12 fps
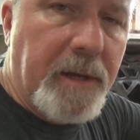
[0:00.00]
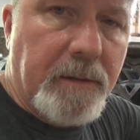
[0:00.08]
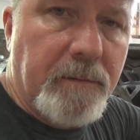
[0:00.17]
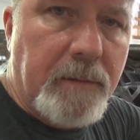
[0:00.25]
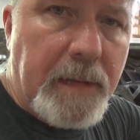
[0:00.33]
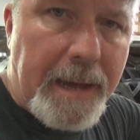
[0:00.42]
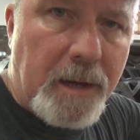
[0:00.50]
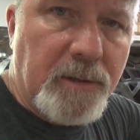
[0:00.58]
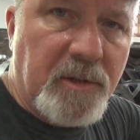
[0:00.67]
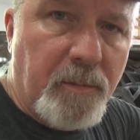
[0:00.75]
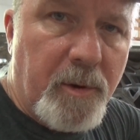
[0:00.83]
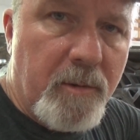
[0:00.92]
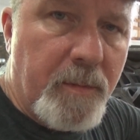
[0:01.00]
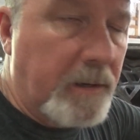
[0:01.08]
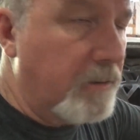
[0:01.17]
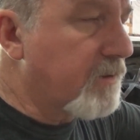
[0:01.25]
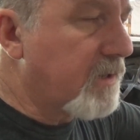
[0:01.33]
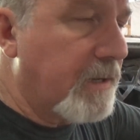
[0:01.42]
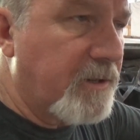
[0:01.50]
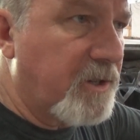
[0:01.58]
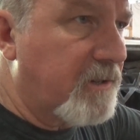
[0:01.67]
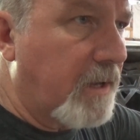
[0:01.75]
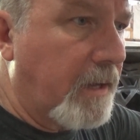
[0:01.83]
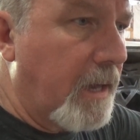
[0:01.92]
it down to the bare metal is
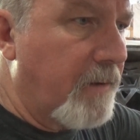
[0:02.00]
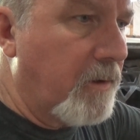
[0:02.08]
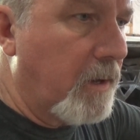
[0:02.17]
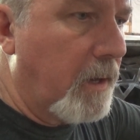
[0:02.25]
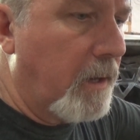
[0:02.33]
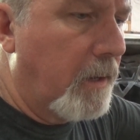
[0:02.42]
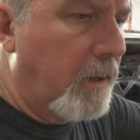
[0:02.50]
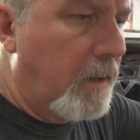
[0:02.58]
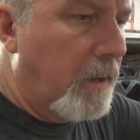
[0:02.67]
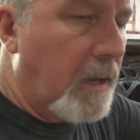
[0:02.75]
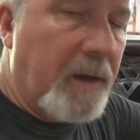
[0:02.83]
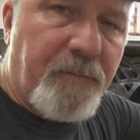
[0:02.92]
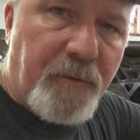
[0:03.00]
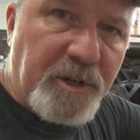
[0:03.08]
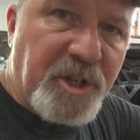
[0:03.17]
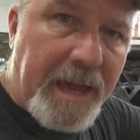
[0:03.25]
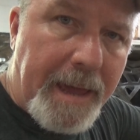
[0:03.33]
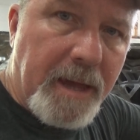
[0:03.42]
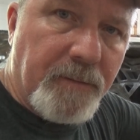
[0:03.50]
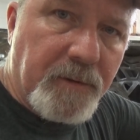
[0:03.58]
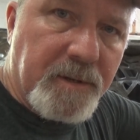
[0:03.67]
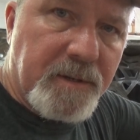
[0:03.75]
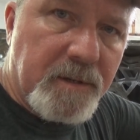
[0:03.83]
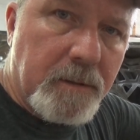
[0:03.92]
just like having a fresh
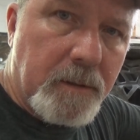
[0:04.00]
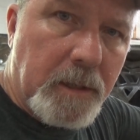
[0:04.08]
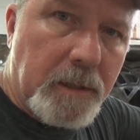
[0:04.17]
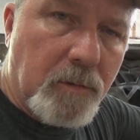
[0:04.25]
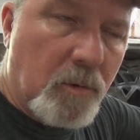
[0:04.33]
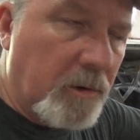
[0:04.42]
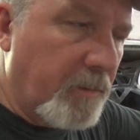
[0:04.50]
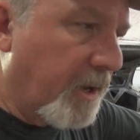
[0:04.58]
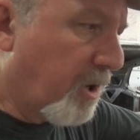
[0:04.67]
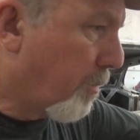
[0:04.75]
canvas in order to make your